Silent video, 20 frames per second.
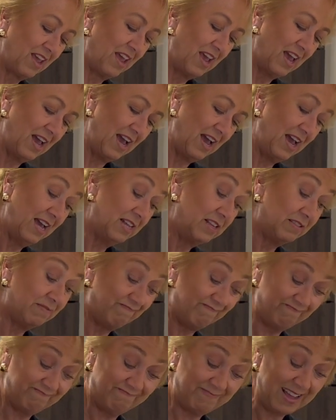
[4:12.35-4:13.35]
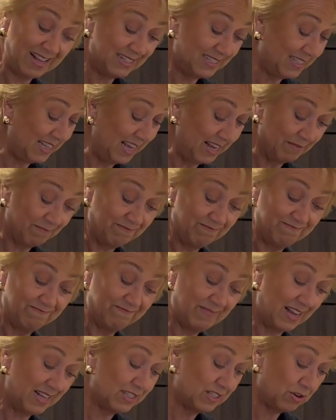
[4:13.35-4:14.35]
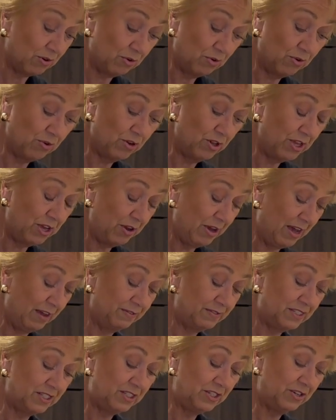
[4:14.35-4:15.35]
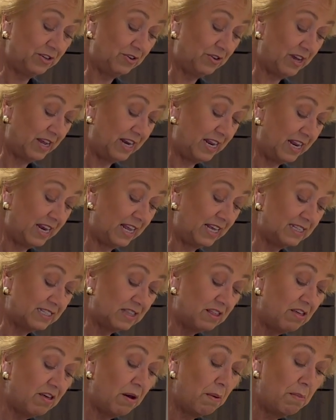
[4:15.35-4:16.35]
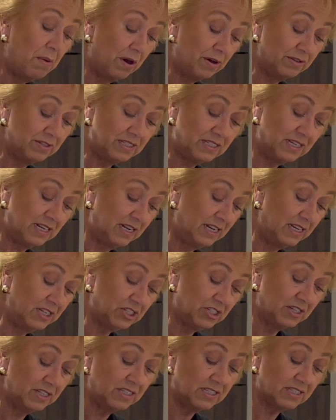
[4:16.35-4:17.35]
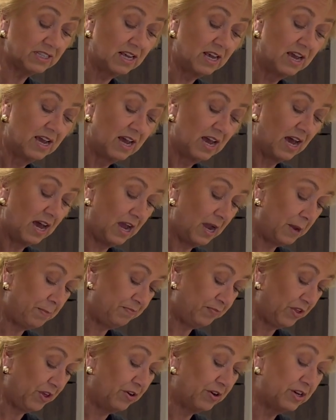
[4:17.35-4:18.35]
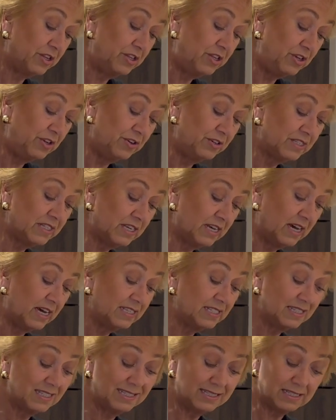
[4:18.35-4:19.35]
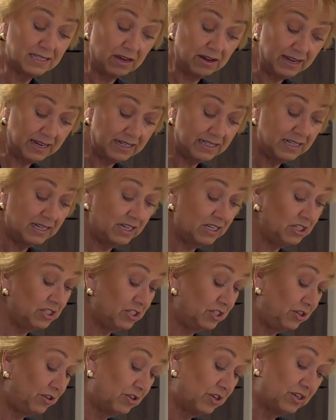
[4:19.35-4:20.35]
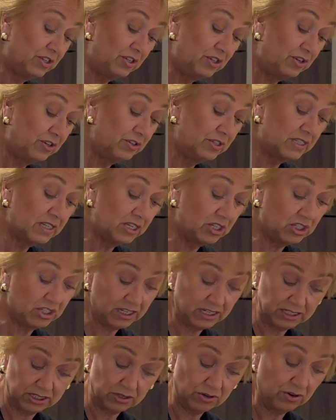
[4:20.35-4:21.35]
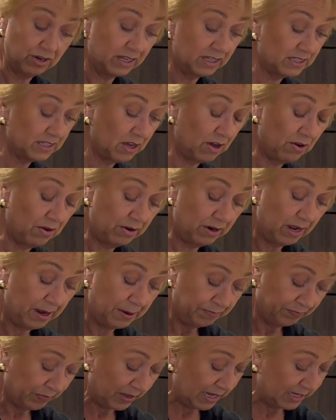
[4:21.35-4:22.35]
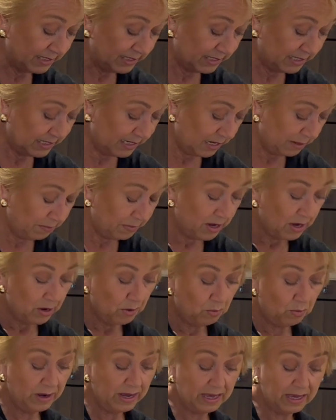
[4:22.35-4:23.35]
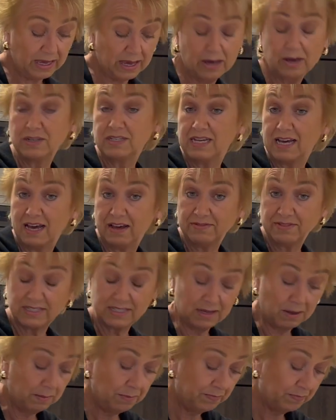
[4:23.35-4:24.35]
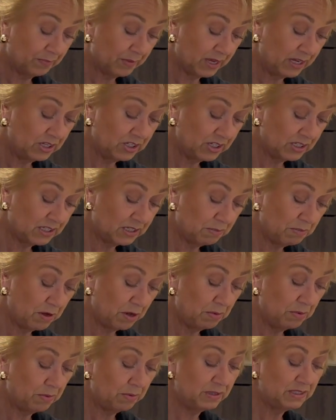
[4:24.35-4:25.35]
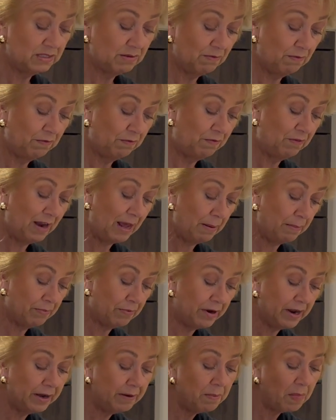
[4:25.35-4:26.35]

And that's it. That's all you have to do. And it is the most delicious. You can use it as a side dish. You can use it just on its own as a dip. We're going to have some in just a moment with some flatbread.